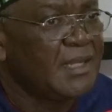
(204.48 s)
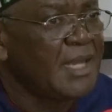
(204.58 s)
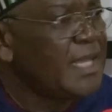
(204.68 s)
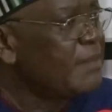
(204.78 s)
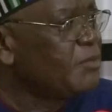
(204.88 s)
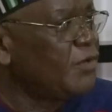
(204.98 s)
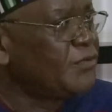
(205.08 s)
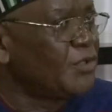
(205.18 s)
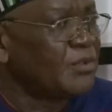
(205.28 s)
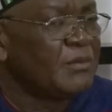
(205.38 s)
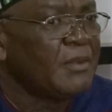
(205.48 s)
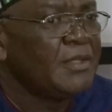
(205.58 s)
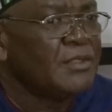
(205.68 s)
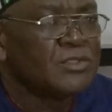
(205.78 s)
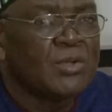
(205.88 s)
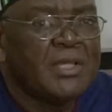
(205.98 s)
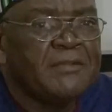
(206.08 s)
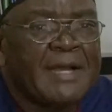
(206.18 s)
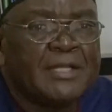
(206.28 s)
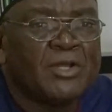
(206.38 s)
I am governor. So
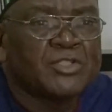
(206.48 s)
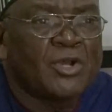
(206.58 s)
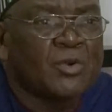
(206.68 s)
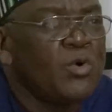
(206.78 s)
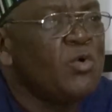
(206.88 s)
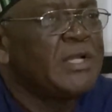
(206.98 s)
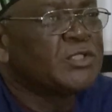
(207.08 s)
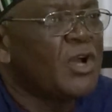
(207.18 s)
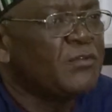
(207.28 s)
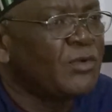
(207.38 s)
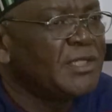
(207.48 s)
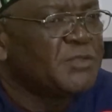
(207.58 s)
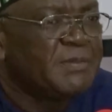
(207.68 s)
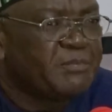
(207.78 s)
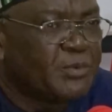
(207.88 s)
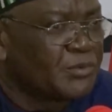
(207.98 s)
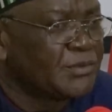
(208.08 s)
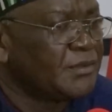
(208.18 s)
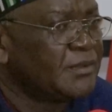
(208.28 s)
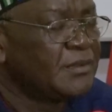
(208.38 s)
if I don't talk, who will talk for these people
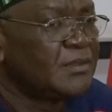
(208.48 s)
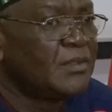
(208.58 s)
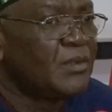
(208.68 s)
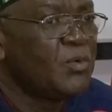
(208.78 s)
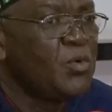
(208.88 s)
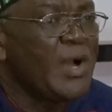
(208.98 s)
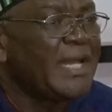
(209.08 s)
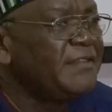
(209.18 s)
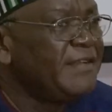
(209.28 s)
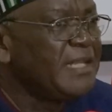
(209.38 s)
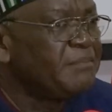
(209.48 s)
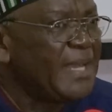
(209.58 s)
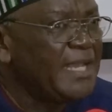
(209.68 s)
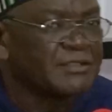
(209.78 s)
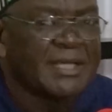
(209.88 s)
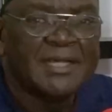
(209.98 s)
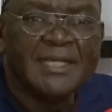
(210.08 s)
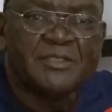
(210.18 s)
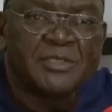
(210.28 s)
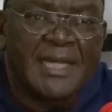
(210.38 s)
who are living in pains?
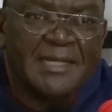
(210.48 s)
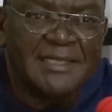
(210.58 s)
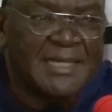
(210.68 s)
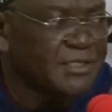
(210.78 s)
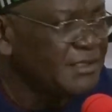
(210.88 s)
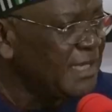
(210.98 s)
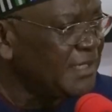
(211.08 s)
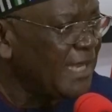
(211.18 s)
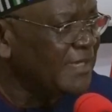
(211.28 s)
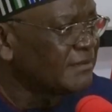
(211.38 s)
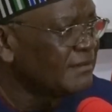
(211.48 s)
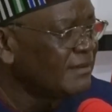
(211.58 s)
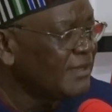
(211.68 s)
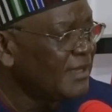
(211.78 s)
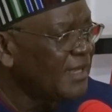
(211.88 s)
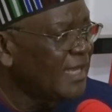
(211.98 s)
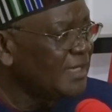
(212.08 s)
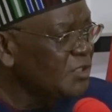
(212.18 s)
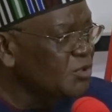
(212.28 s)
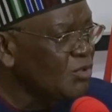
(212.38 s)
It rained yesterday night. At
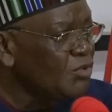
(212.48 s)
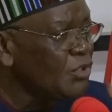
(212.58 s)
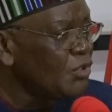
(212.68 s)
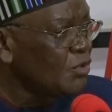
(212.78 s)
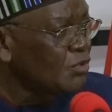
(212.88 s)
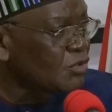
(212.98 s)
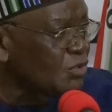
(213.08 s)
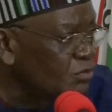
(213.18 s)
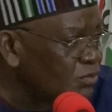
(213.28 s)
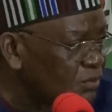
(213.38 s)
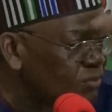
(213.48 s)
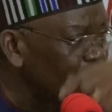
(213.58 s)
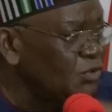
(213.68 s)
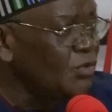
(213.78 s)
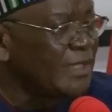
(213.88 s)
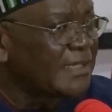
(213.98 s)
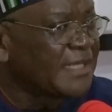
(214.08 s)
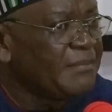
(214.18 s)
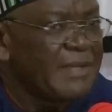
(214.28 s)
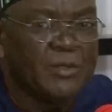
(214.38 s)
least you, to, to you that
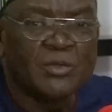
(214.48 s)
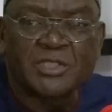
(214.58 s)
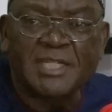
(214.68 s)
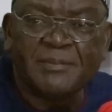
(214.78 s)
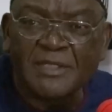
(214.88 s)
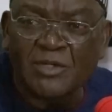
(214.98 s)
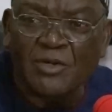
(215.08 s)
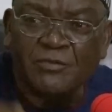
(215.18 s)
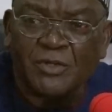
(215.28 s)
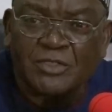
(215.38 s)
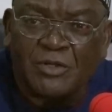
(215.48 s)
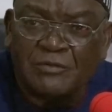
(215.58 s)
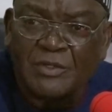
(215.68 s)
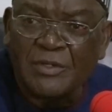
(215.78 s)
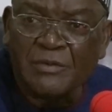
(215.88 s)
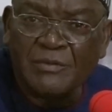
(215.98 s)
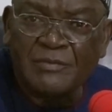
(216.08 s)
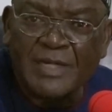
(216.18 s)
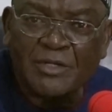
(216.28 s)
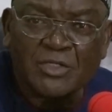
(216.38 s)
came here, you sleep in the comfort of
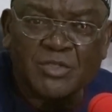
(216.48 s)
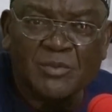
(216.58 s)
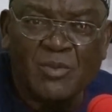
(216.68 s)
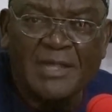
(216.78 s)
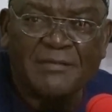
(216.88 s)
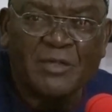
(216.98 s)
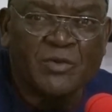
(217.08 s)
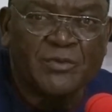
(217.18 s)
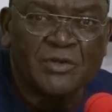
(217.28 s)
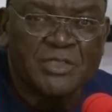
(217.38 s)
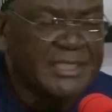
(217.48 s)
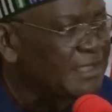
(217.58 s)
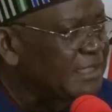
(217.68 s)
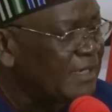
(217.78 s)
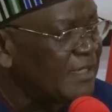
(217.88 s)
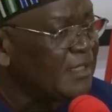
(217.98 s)
various wherever you found shelter.